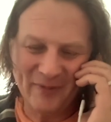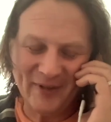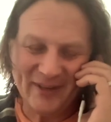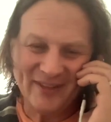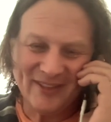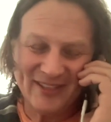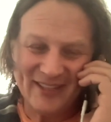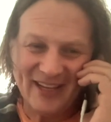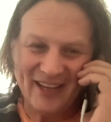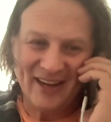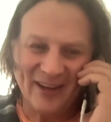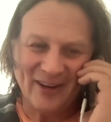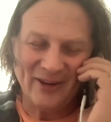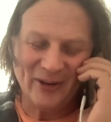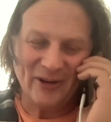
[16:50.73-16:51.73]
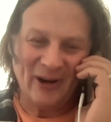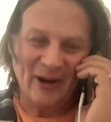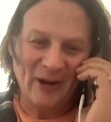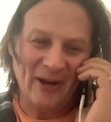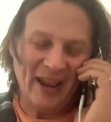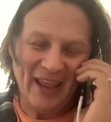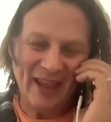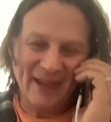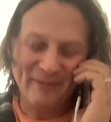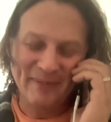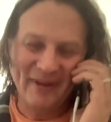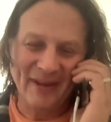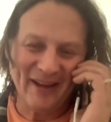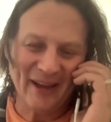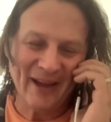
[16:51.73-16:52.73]
didn't see it under our
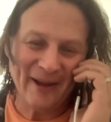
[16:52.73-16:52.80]
name.